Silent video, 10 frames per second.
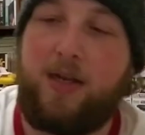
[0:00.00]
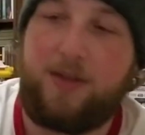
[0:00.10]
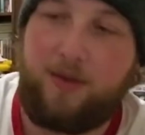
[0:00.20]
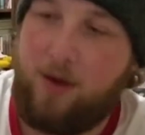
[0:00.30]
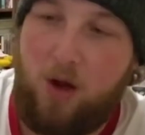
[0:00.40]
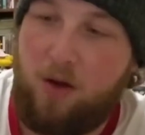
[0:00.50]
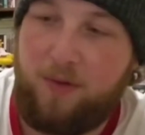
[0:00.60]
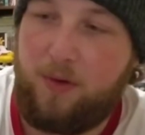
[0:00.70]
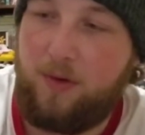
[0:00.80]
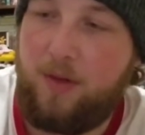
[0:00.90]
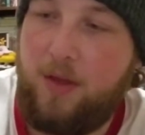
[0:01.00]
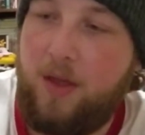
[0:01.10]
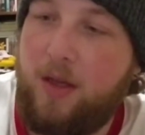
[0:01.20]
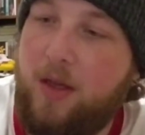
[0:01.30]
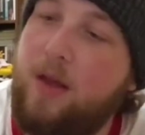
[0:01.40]
is awful.
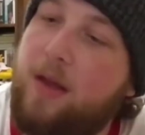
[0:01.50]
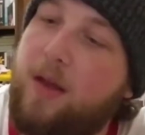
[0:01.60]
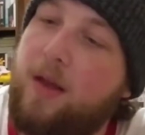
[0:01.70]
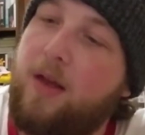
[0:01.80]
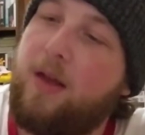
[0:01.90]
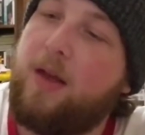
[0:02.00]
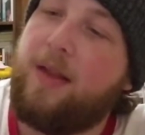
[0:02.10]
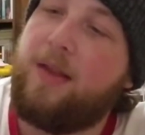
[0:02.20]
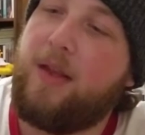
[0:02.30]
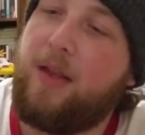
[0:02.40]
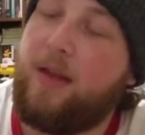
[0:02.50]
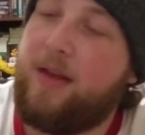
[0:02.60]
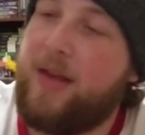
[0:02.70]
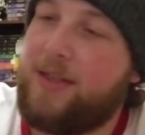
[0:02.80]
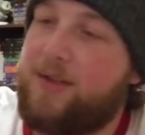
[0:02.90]
The
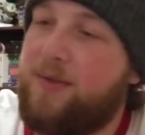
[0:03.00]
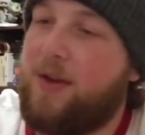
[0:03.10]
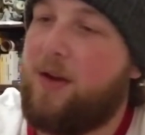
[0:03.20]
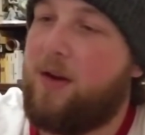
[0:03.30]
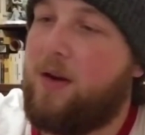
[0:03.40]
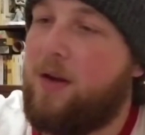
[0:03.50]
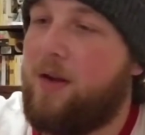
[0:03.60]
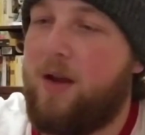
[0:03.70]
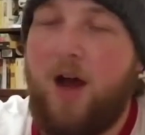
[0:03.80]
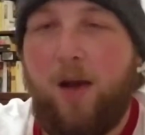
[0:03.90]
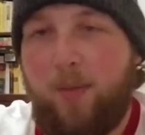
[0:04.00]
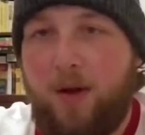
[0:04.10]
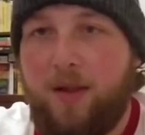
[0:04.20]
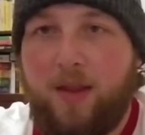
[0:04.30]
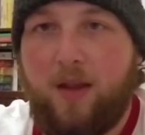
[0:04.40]
next figure up
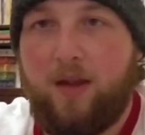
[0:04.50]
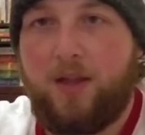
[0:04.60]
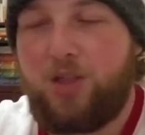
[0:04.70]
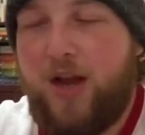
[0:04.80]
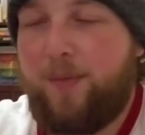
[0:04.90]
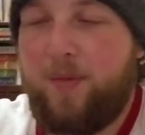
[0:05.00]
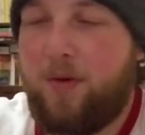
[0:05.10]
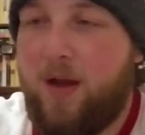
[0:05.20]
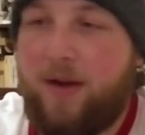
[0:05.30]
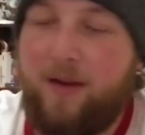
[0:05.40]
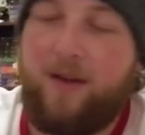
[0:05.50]
on the chopping block